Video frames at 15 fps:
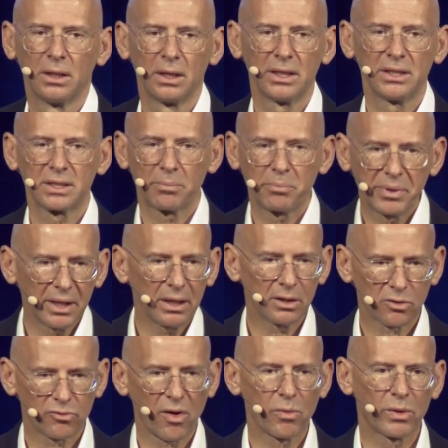Is a pillar
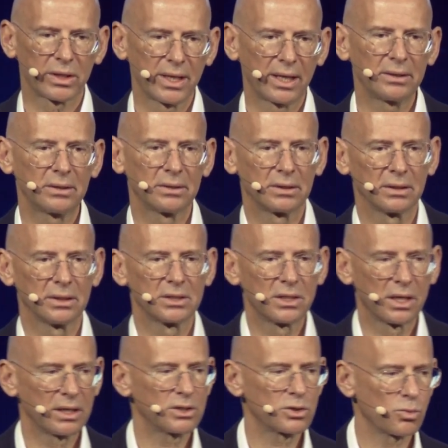of our identity. Is the
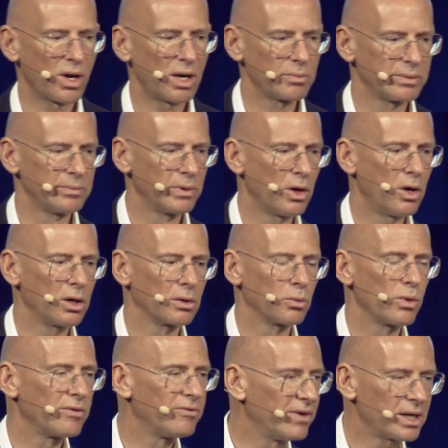reason why we belong.
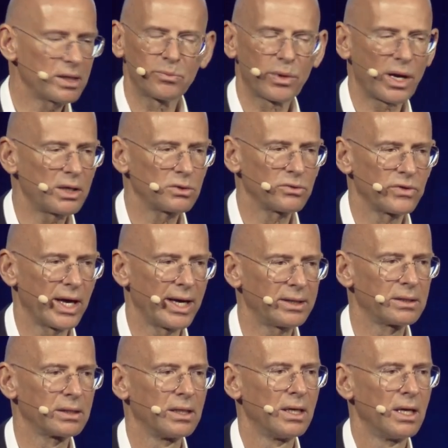We're very proud of that
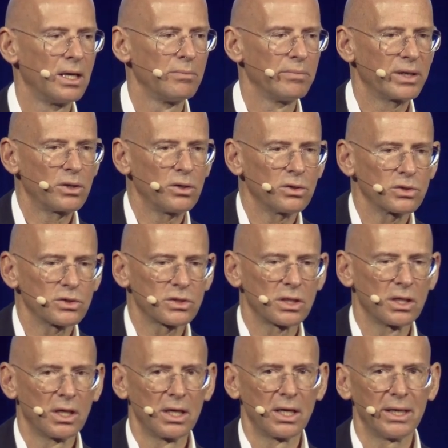because
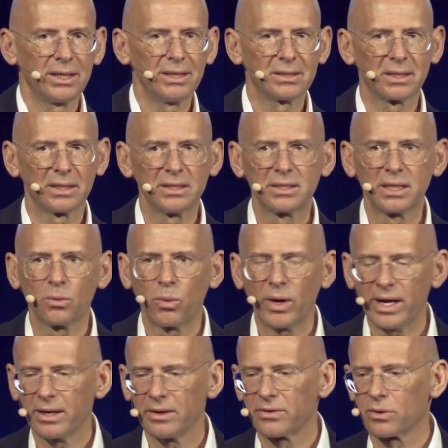it's the
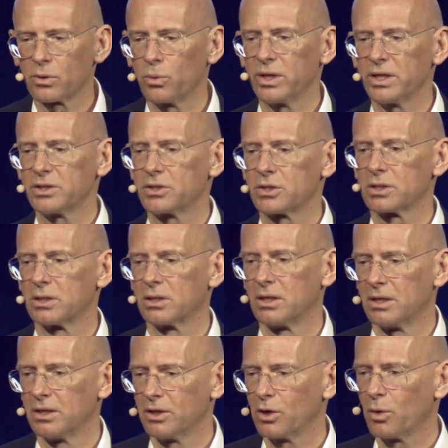way through which
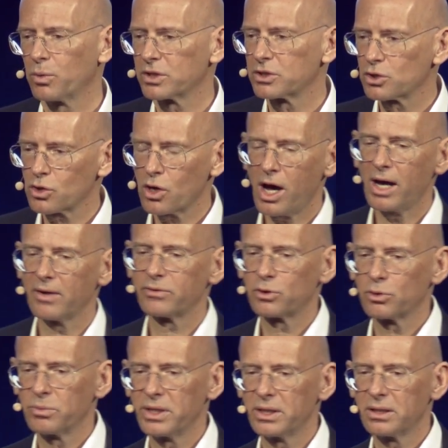we strive to
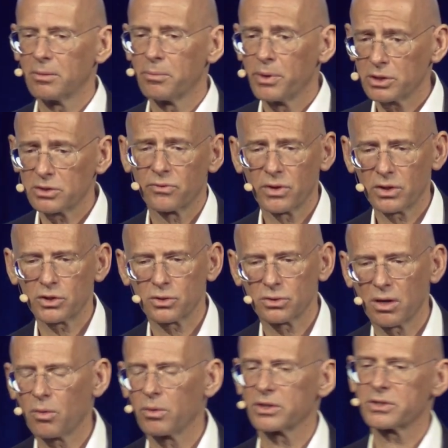be the best version
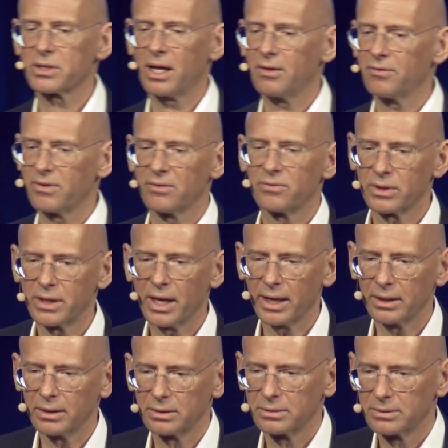of ourselves every day.
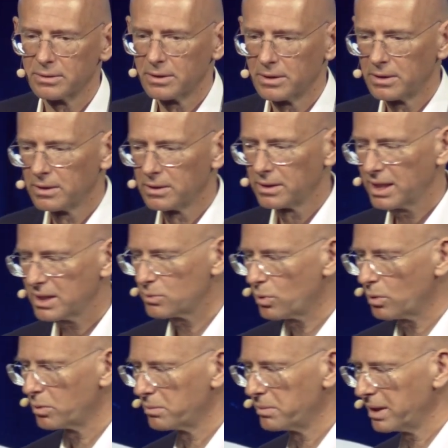That's what
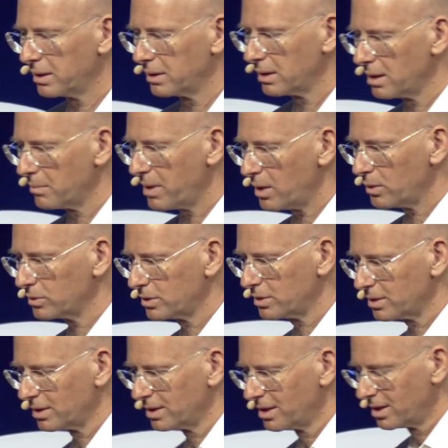we mean about
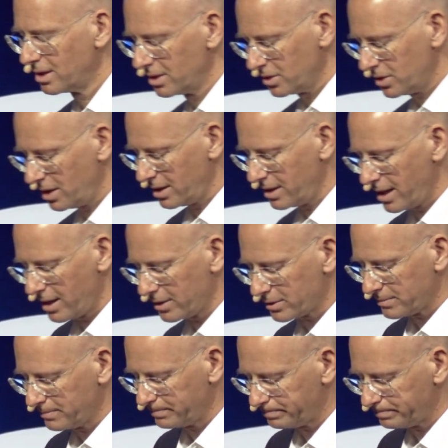CIS.